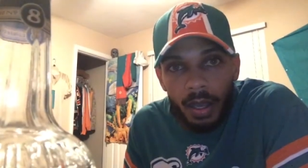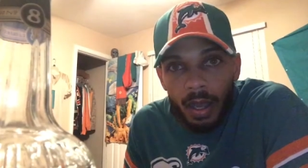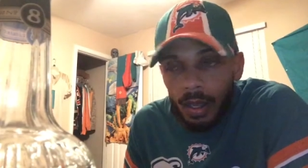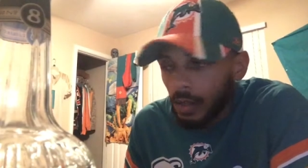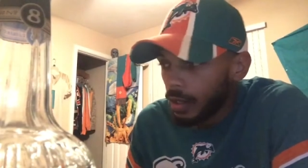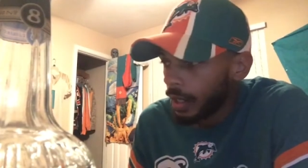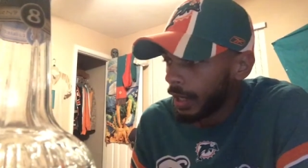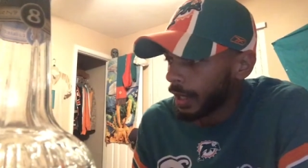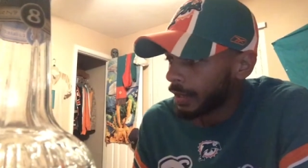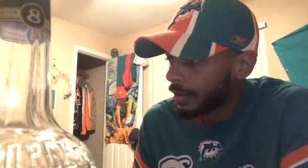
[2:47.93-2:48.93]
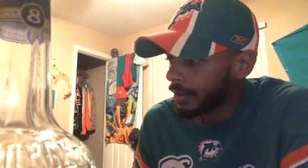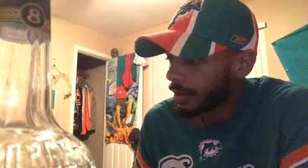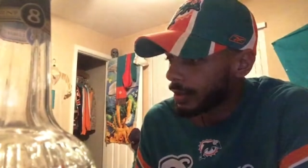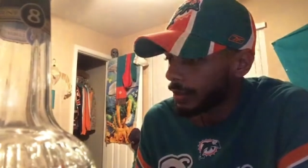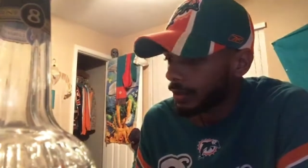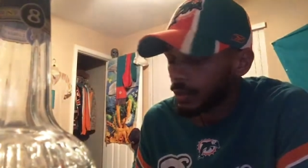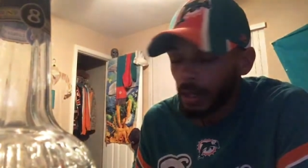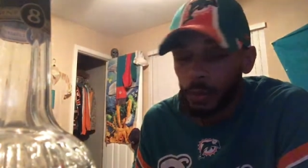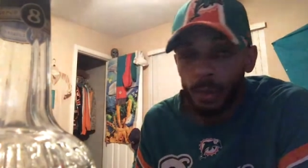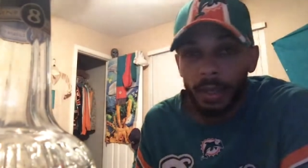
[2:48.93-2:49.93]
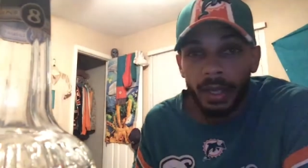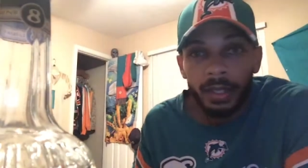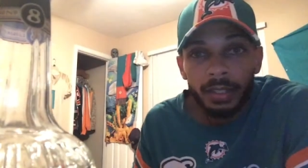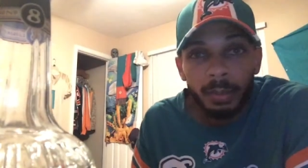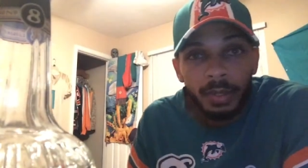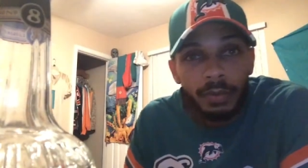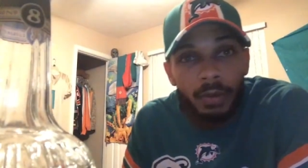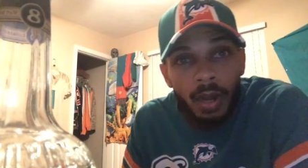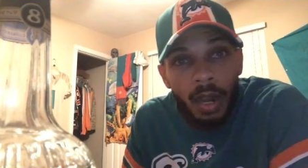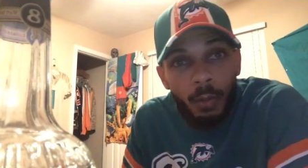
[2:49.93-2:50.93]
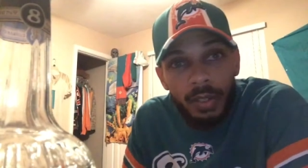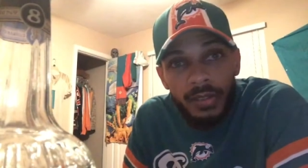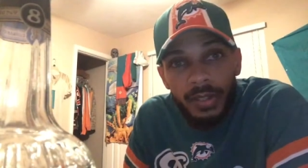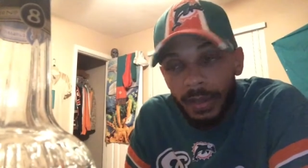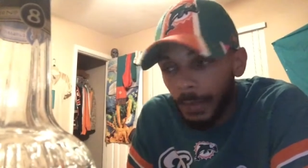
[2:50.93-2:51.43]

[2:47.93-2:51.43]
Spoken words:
All right. And we're back before I was